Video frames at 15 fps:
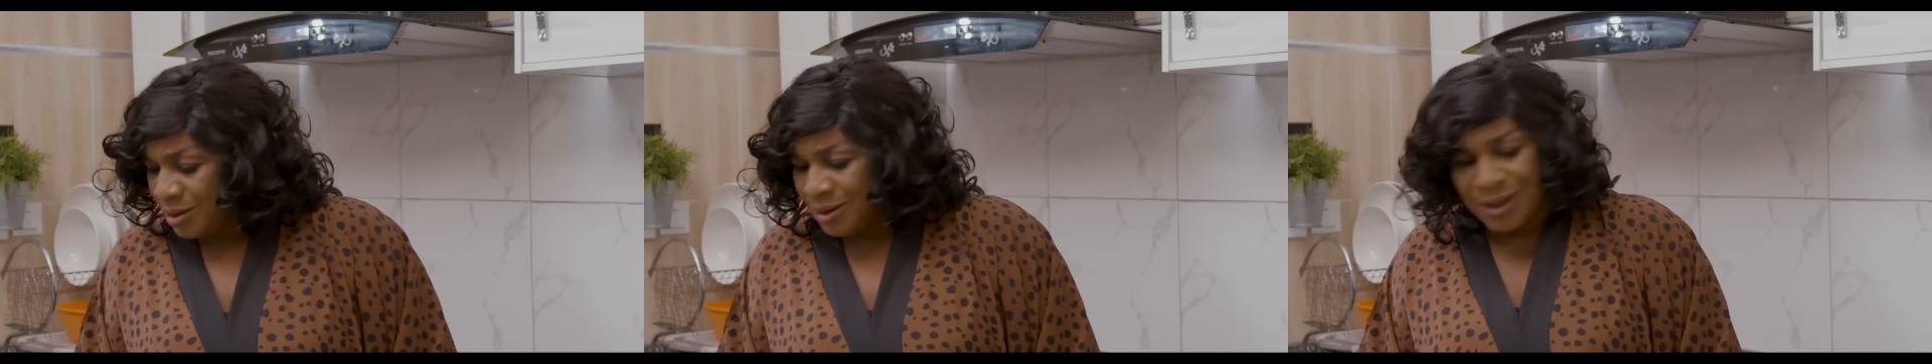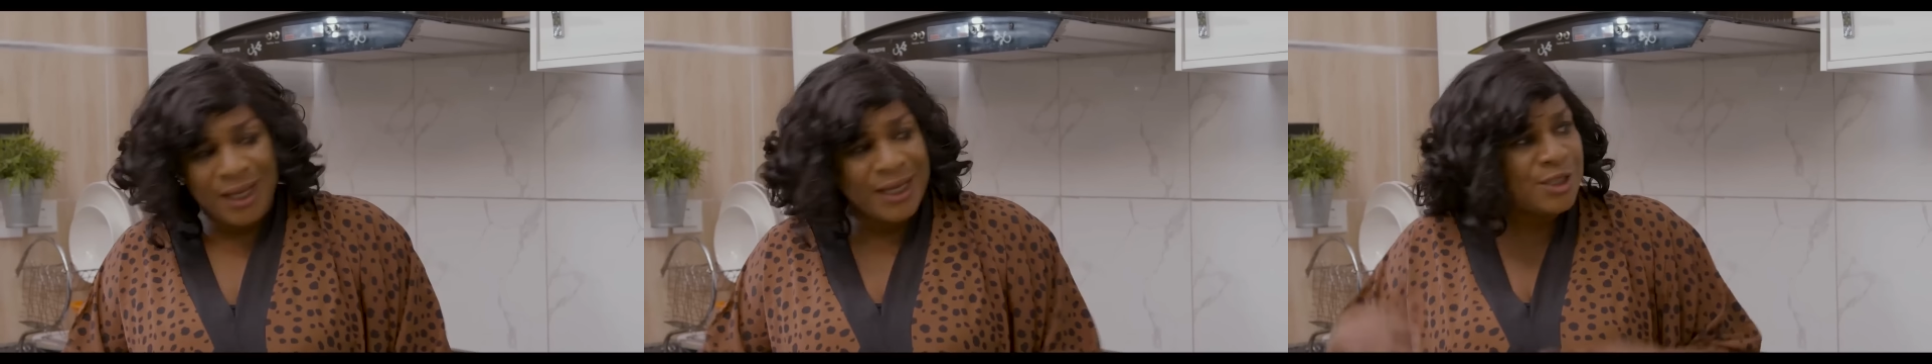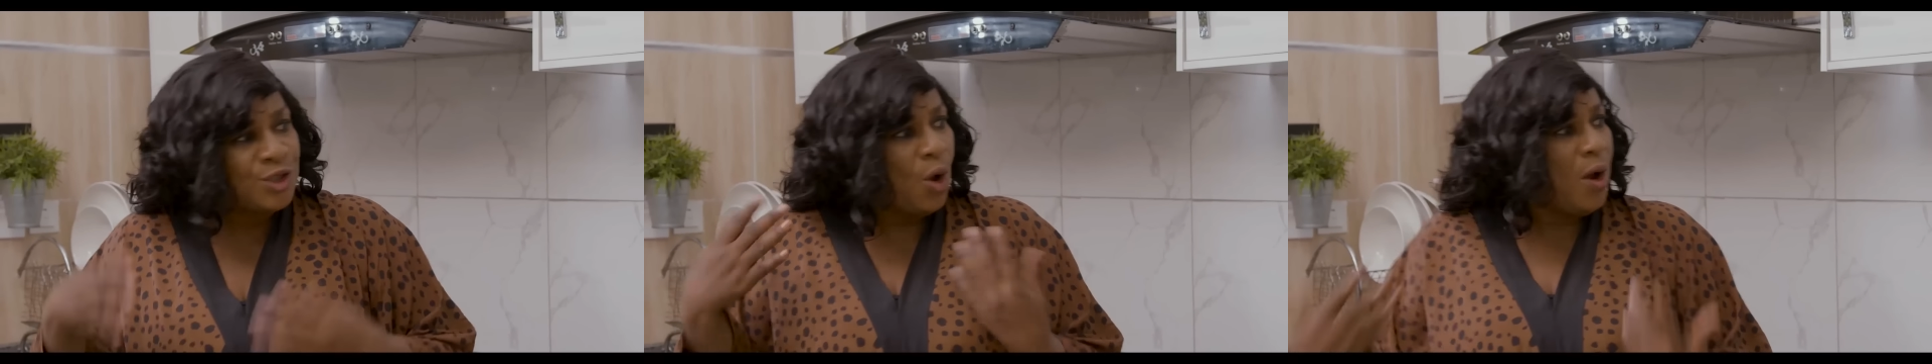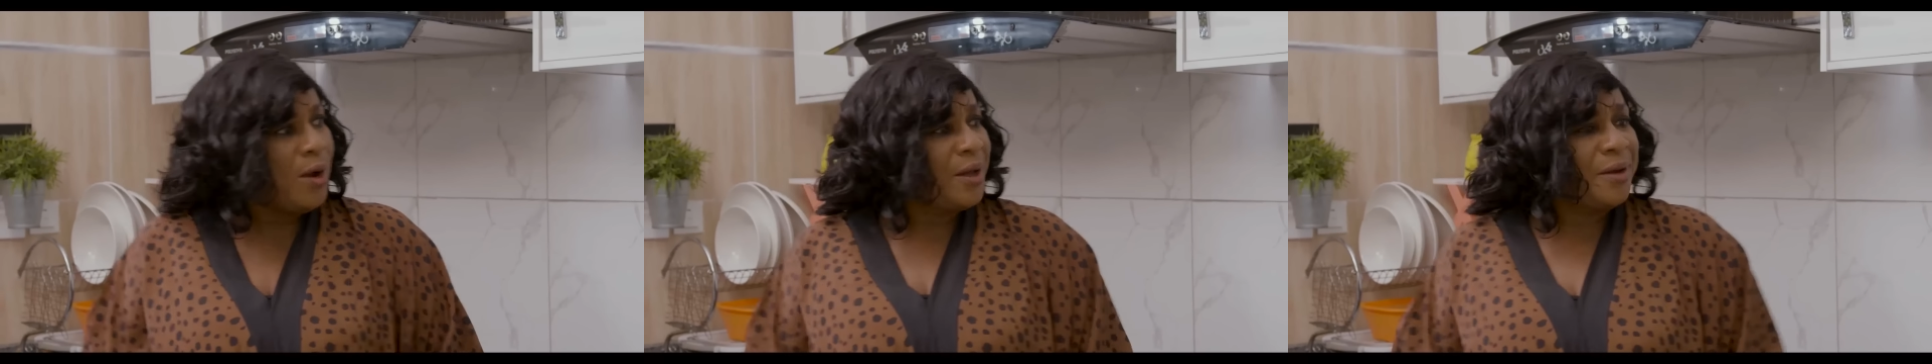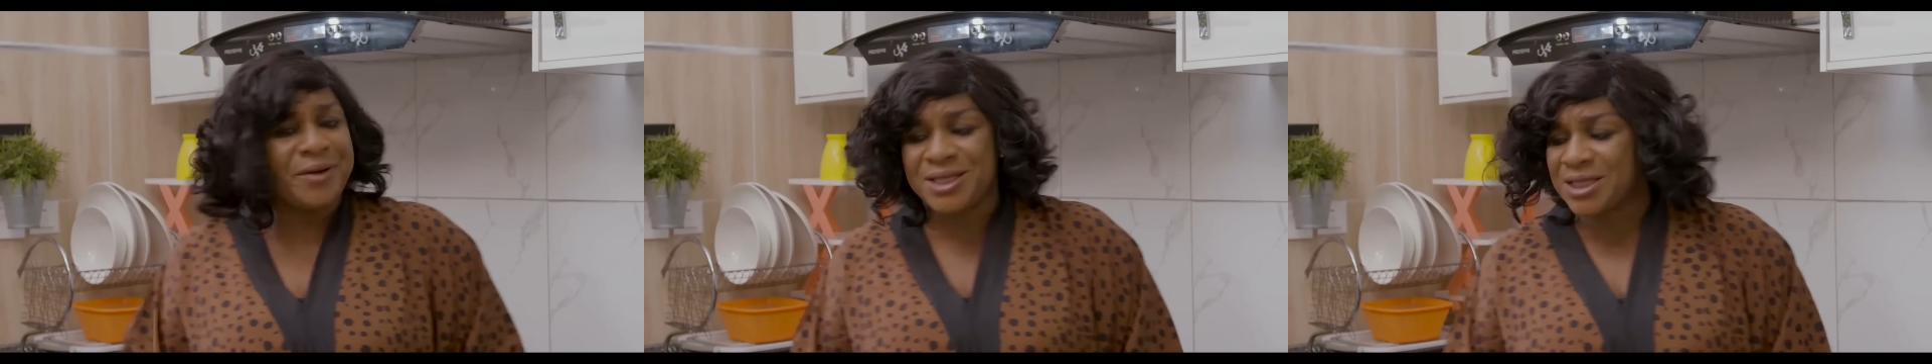It's so
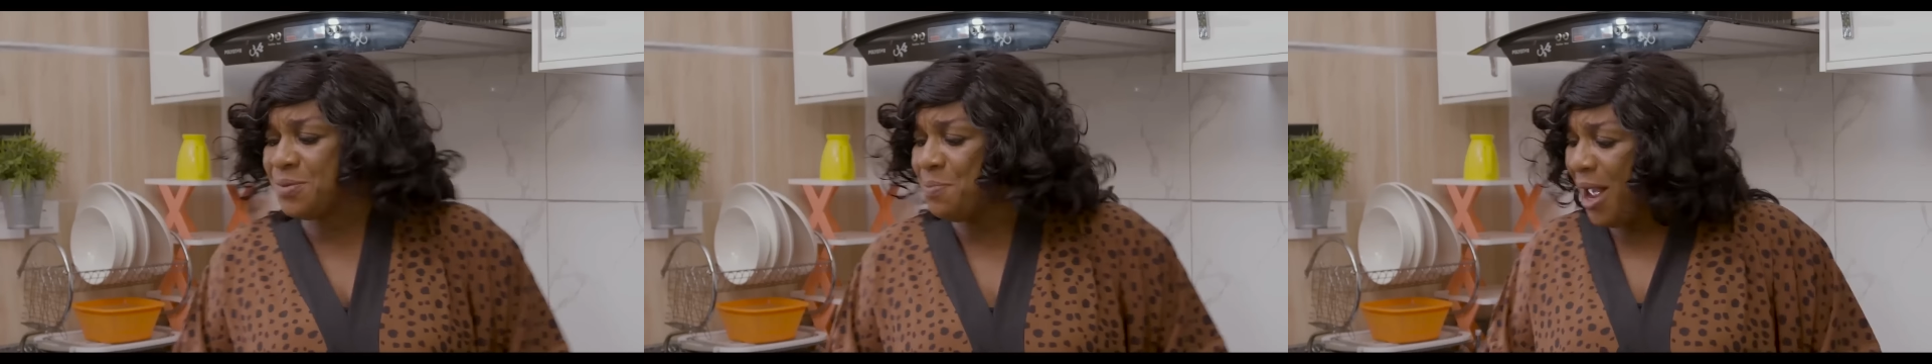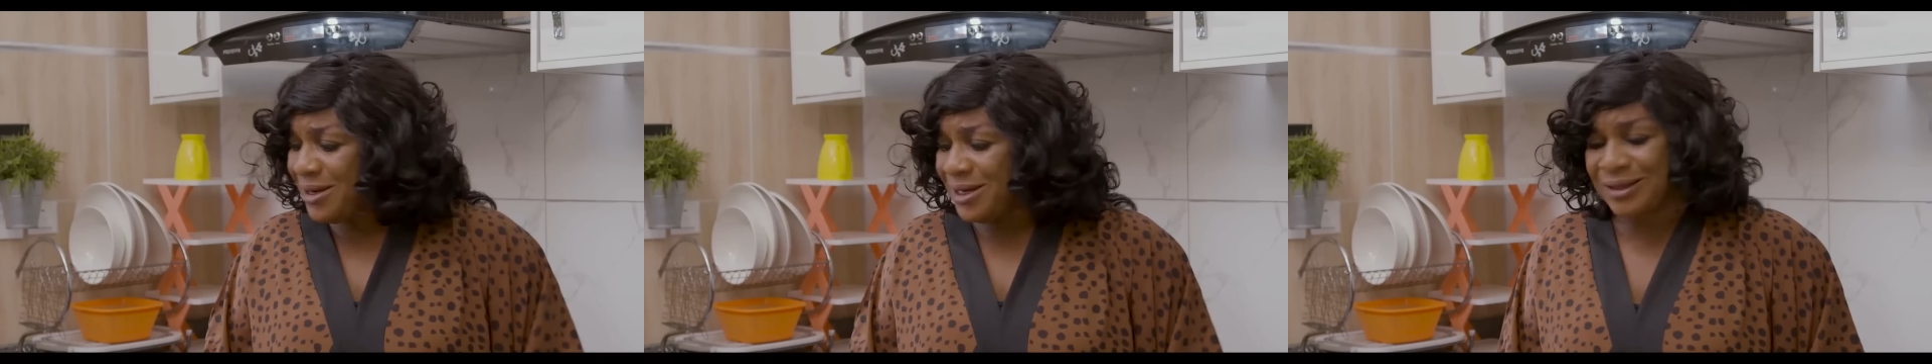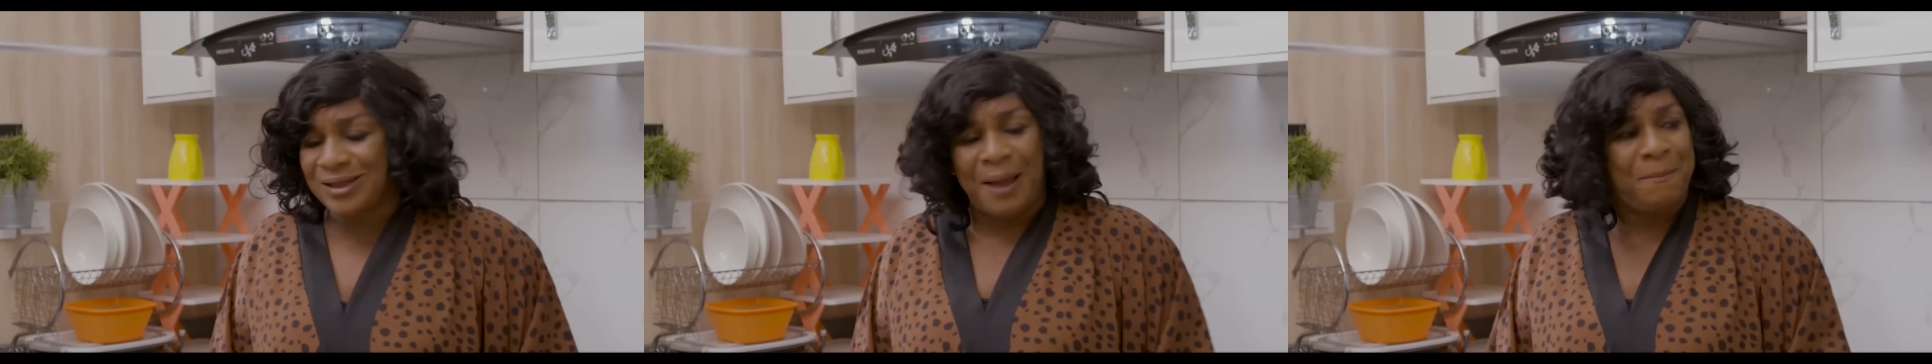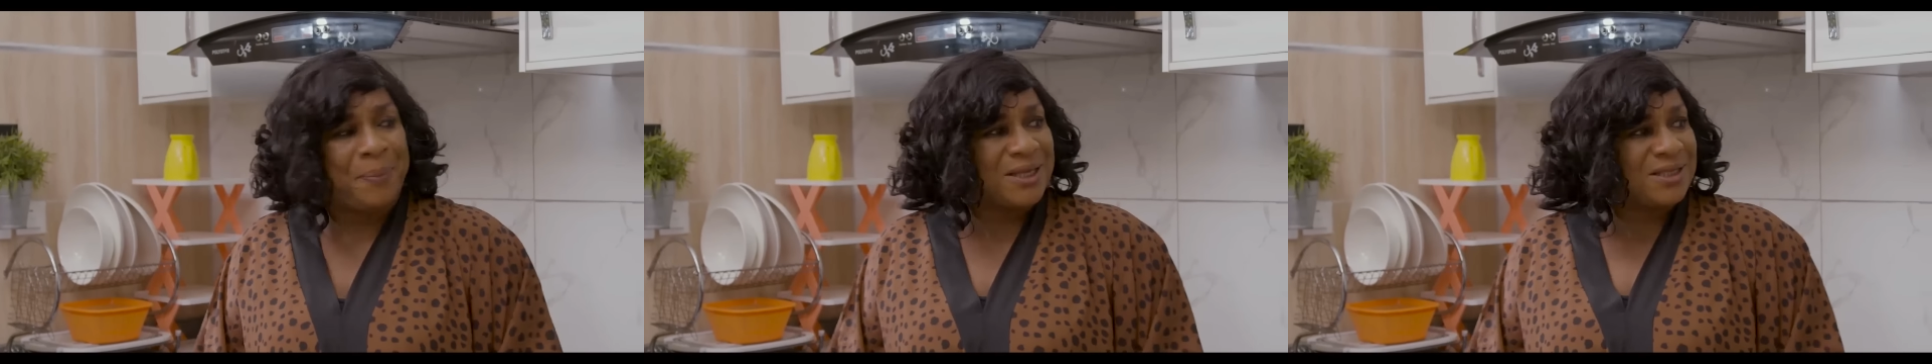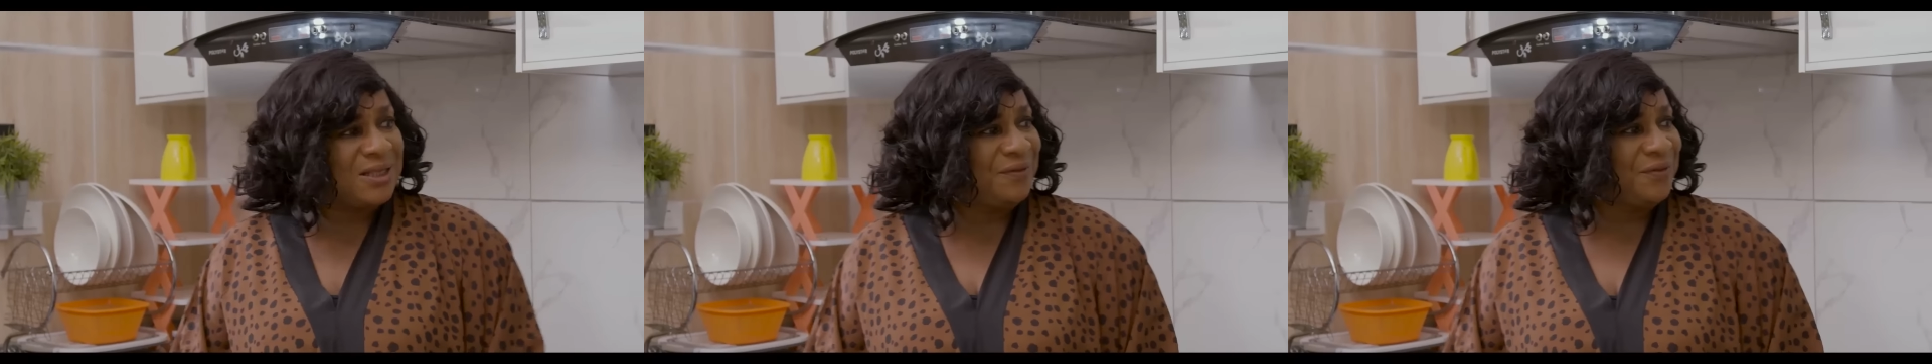ugly smell that I'm
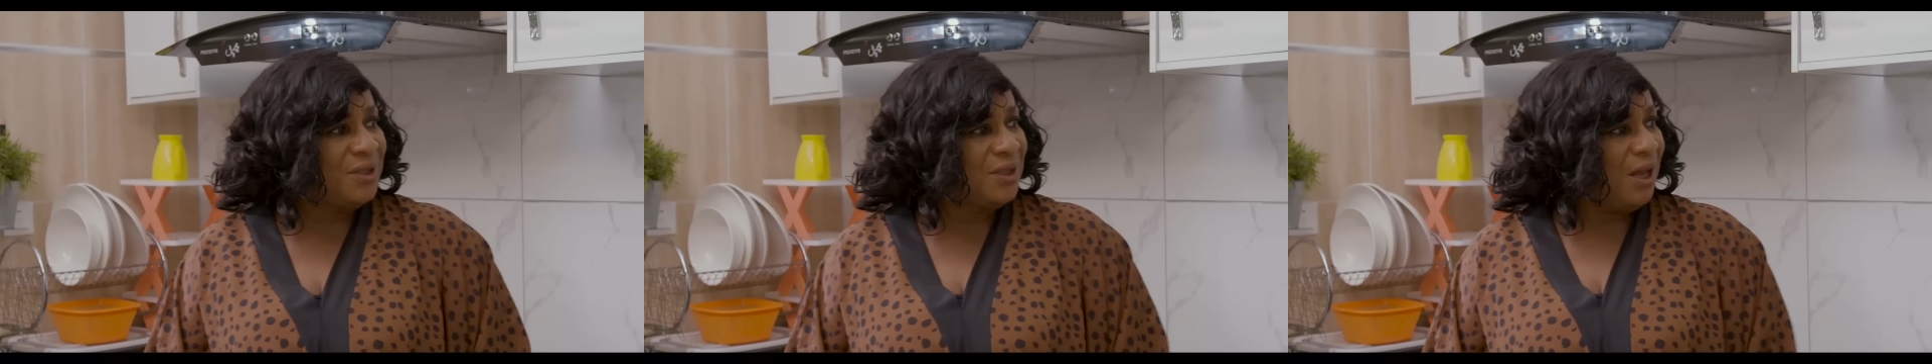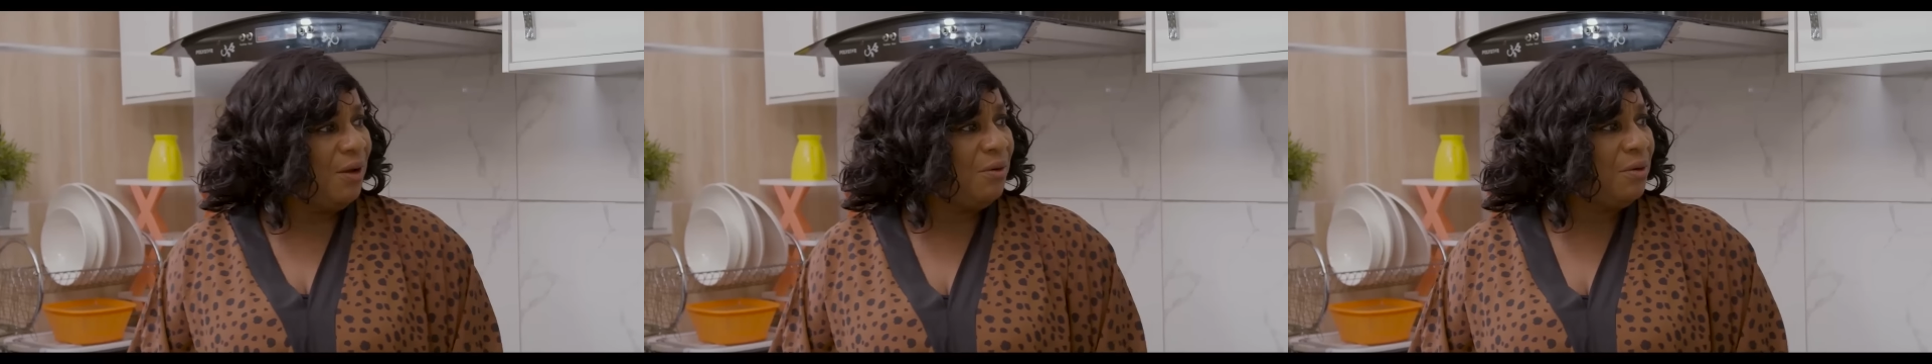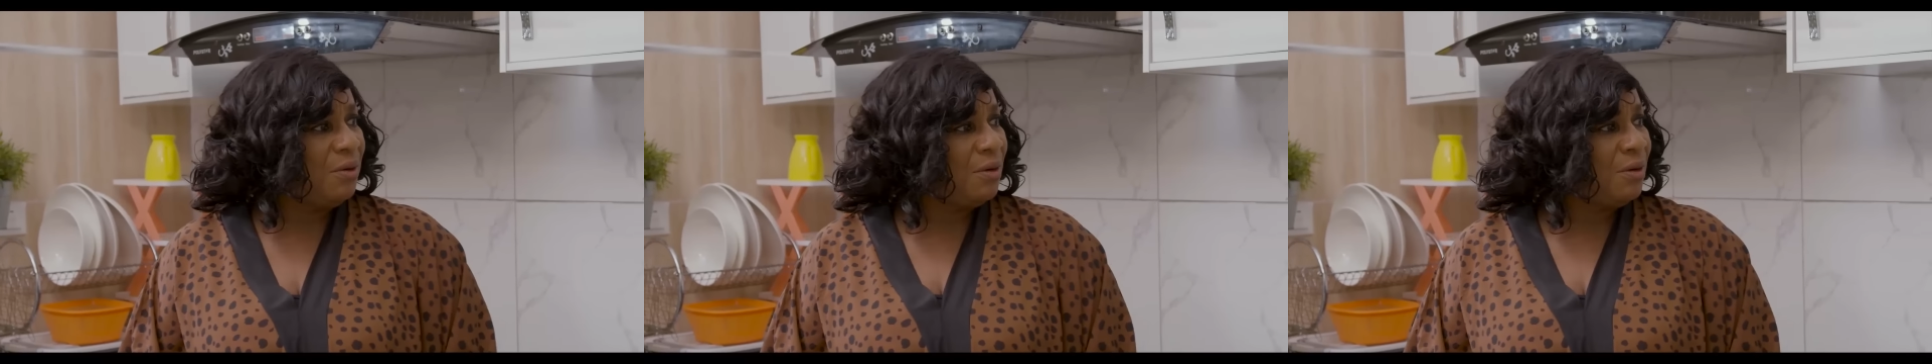perceiving now.